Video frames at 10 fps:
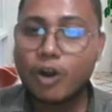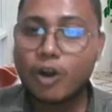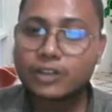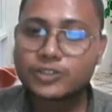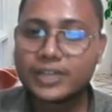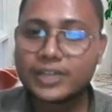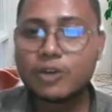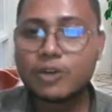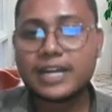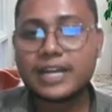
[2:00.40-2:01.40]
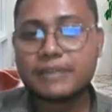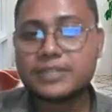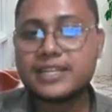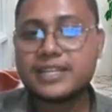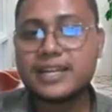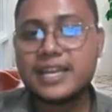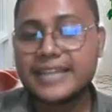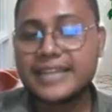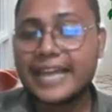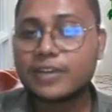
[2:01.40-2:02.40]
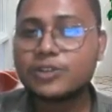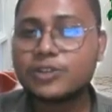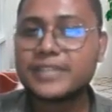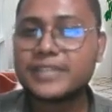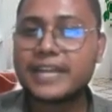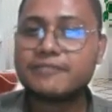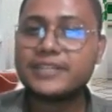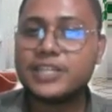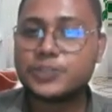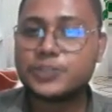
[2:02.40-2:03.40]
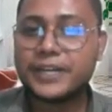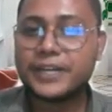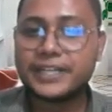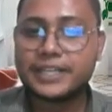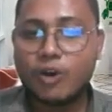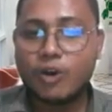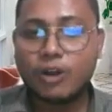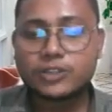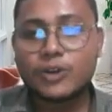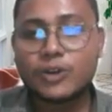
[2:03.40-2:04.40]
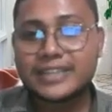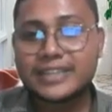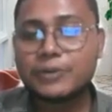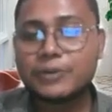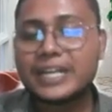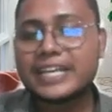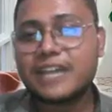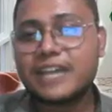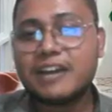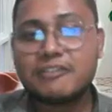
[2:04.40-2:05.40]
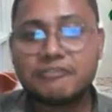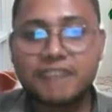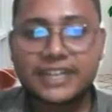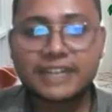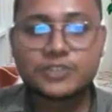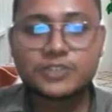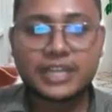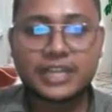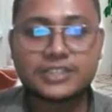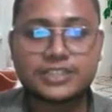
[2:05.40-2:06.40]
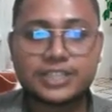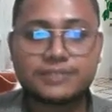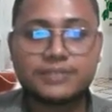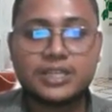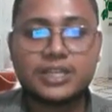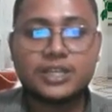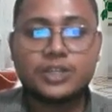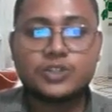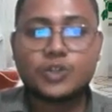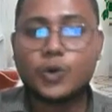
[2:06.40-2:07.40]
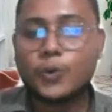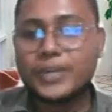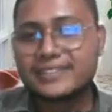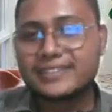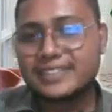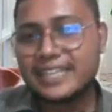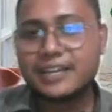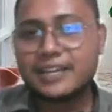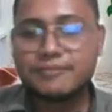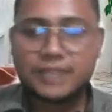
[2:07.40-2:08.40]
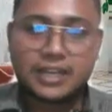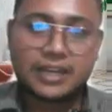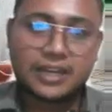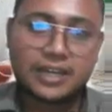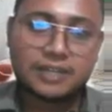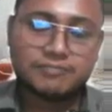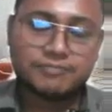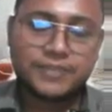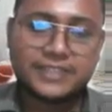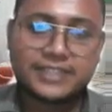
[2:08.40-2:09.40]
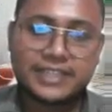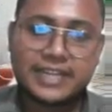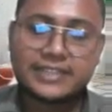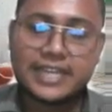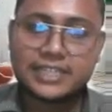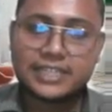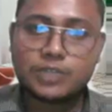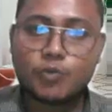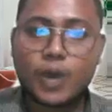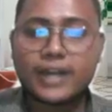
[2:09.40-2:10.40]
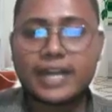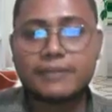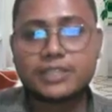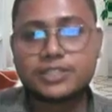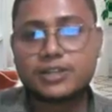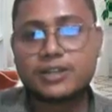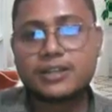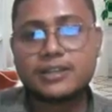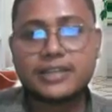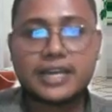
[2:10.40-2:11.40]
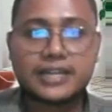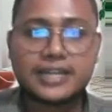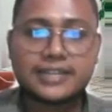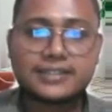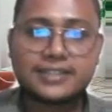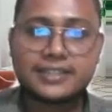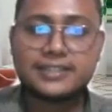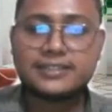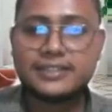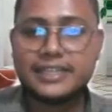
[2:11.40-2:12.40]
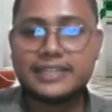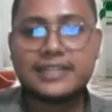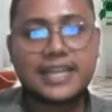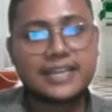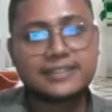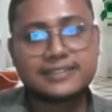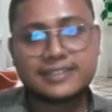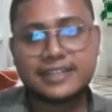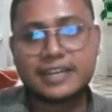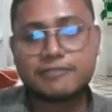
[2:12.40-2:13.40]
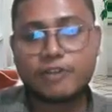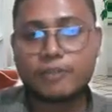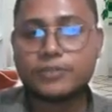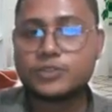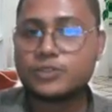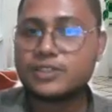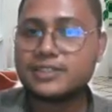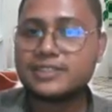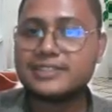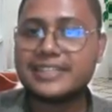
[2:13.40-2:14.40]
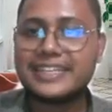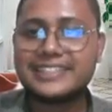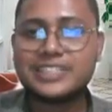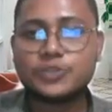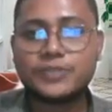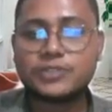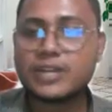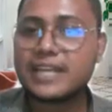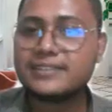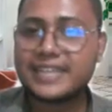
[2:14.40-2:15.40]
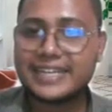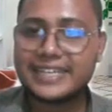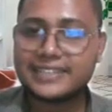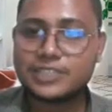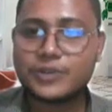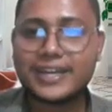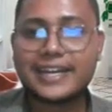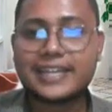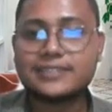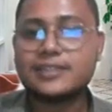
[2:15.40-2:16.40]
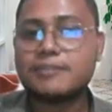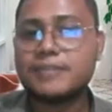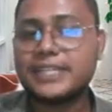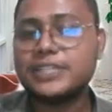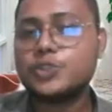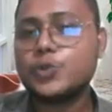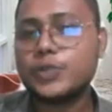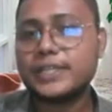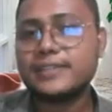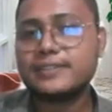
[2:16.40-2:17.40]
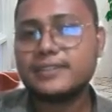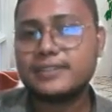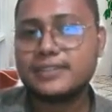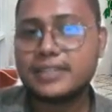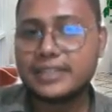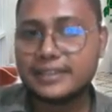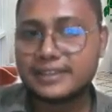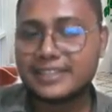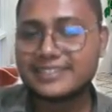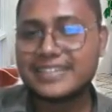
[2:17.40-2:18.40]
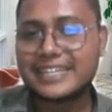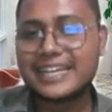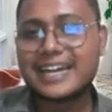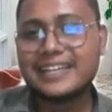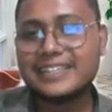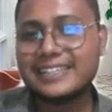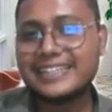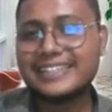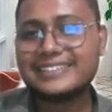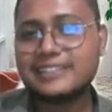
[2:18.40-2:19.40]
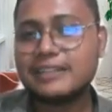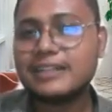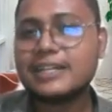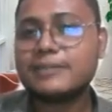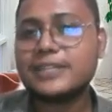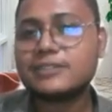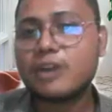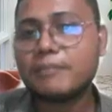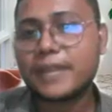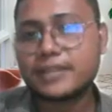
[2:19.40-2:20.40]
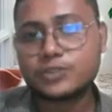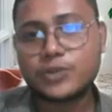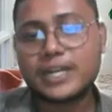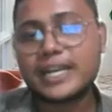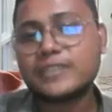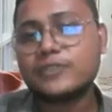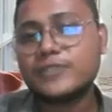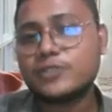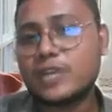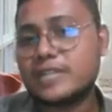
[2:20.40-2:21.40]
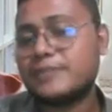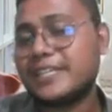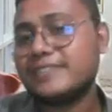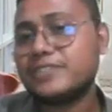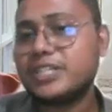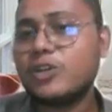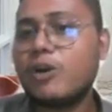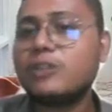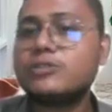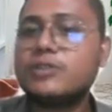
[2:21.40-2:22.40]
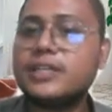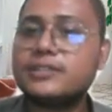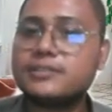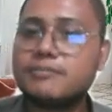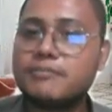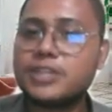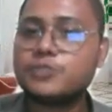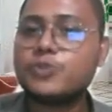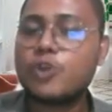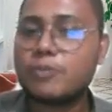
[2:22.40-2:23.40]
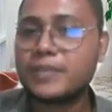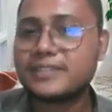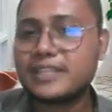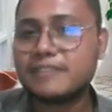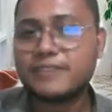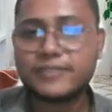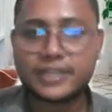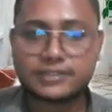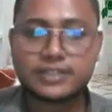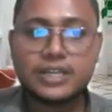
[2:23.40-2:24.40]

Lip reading: Also in lower dimension the algorithms can be speedy. Also they will give the better visualization. So we can see a picture here that in one dimension the dataset is in a serial form. So this is easy to visualize and easy to analyze. But in 2D this data is little bit complex to analyze or visualize. But in 3D also it's much more complex than the previous.